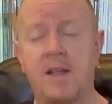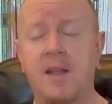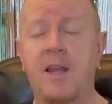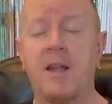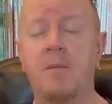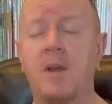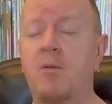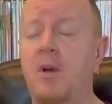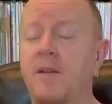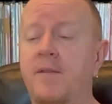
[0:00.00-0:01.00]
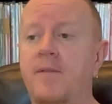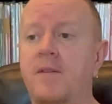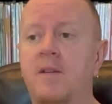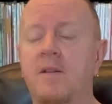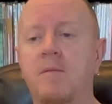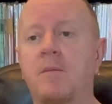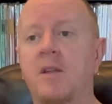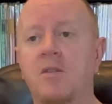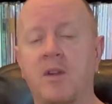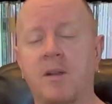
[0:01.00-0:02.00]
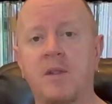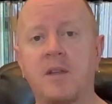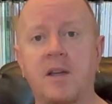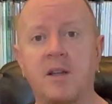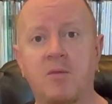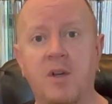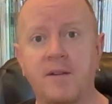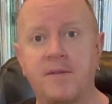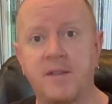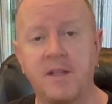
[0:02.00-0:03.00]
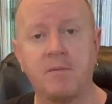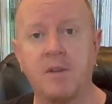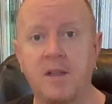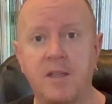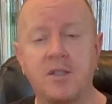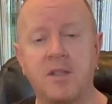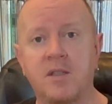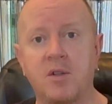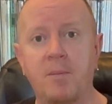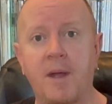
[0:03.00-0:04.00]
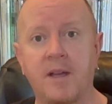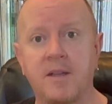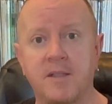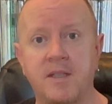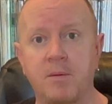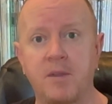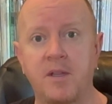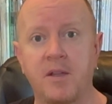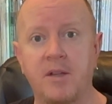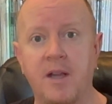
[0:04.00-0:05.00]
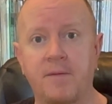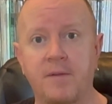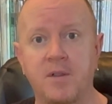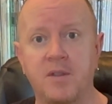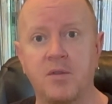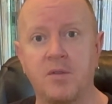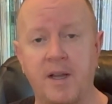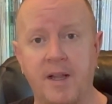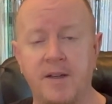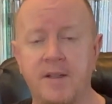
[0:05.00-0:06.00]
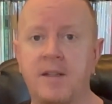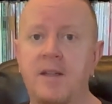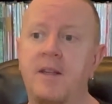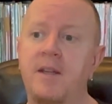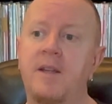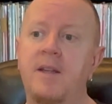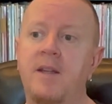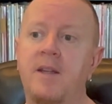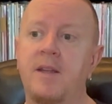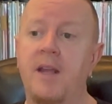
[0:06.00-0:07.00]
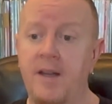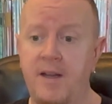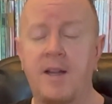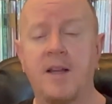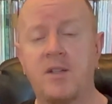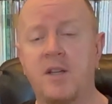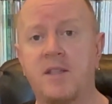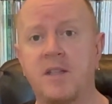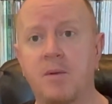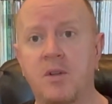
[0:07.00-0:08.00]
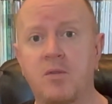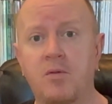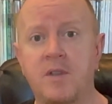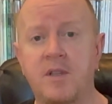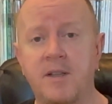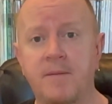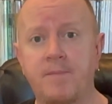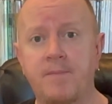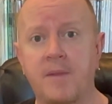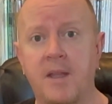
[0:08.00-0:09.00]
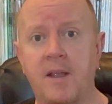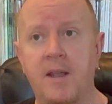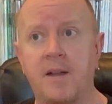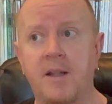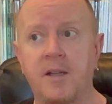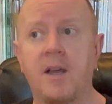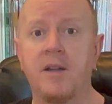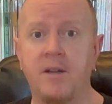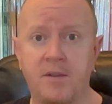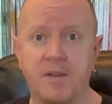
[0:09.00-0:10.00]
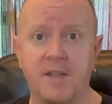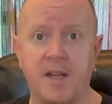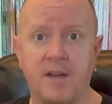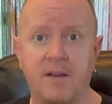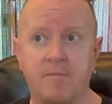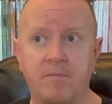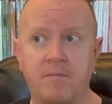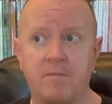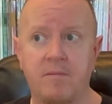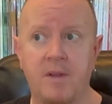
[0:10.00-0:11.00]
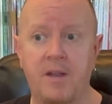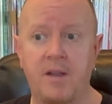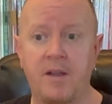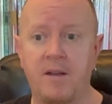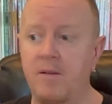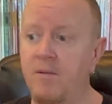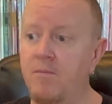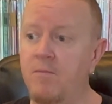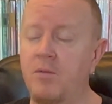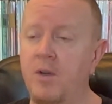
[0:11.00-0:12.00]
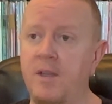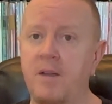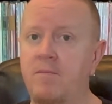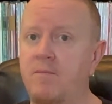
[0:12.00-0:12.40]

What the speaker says: And my wife, my incredibly kind wife, said, well, let's just go back and see what the other half of the store had. And it had just as much cool shit. And I got another stack, and really